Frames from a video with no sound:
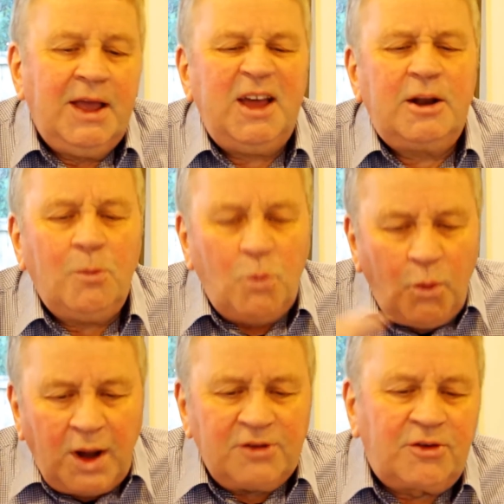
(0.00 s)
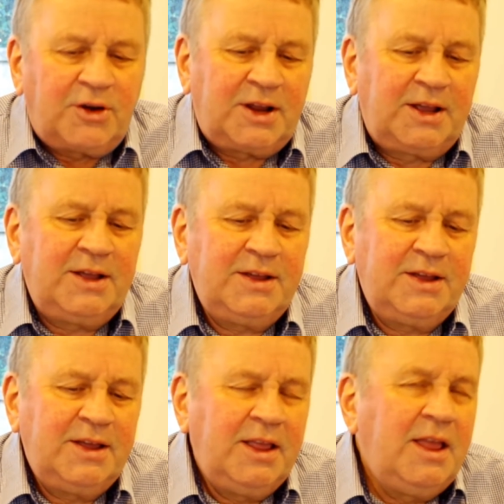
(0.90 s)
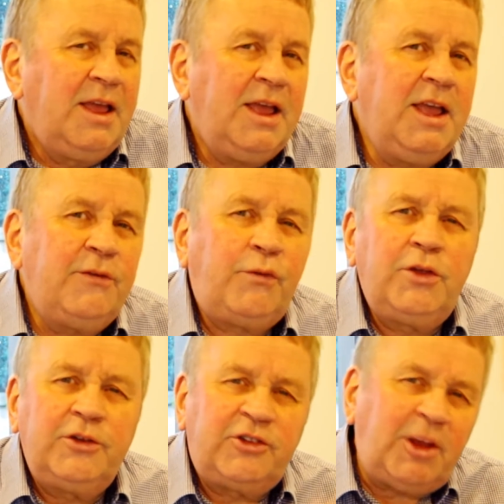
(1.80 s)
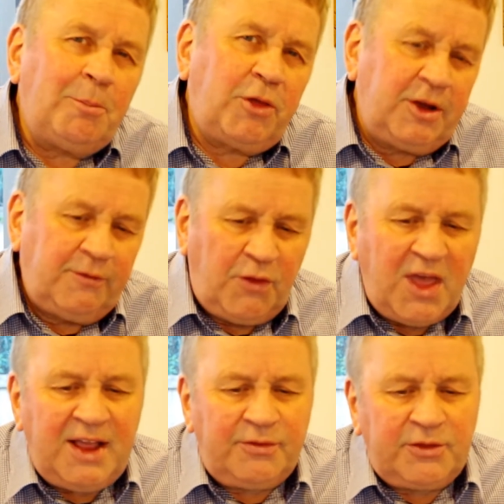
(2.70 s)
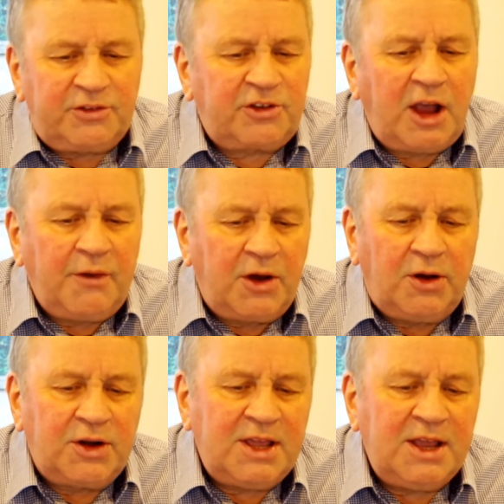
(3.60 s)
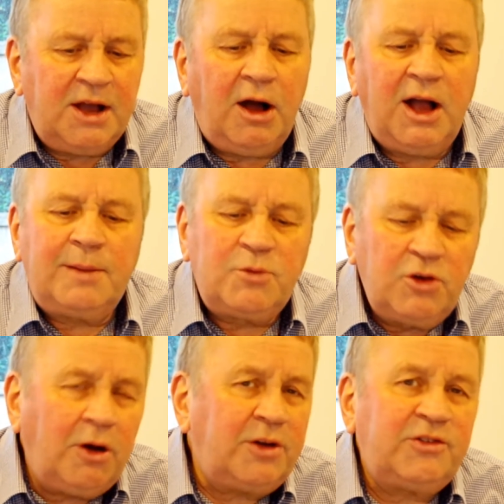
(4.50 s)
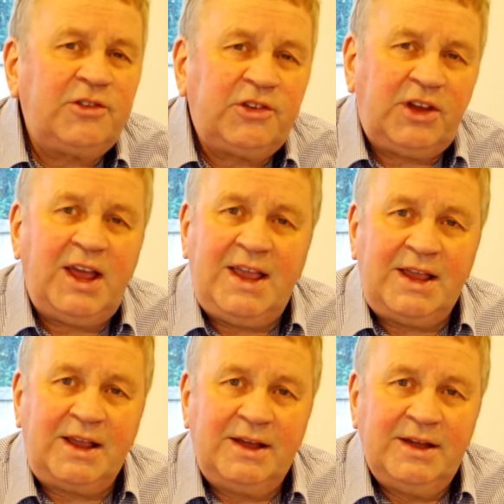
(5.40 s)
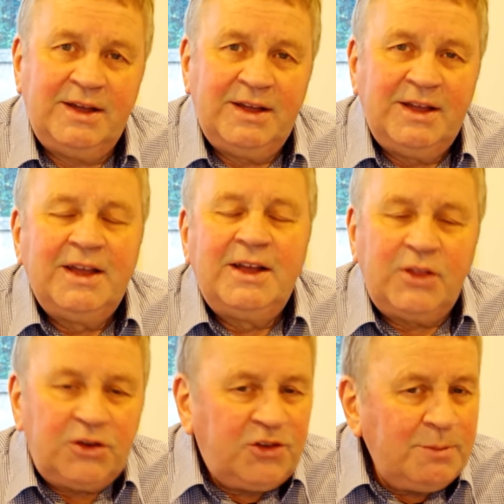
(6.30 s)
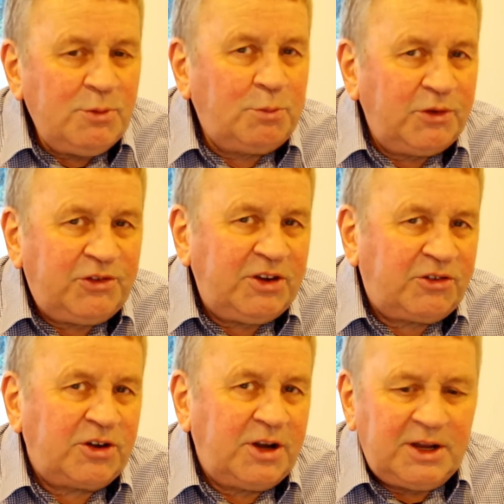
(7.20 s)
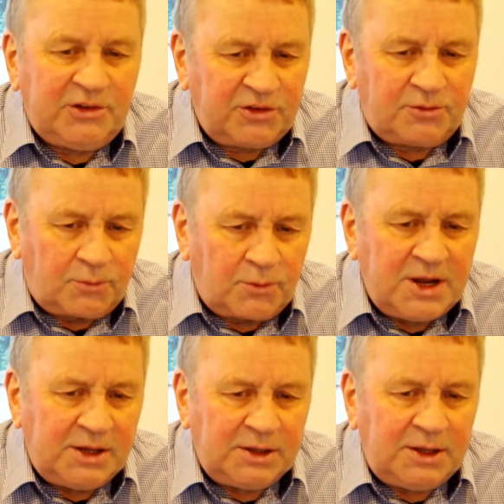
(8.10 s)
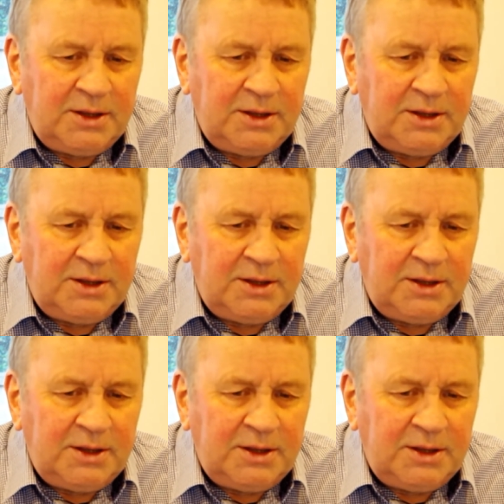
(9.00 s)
And I'm wondering if there's something of that that's going on here. I am not saying that demon possession isn't real.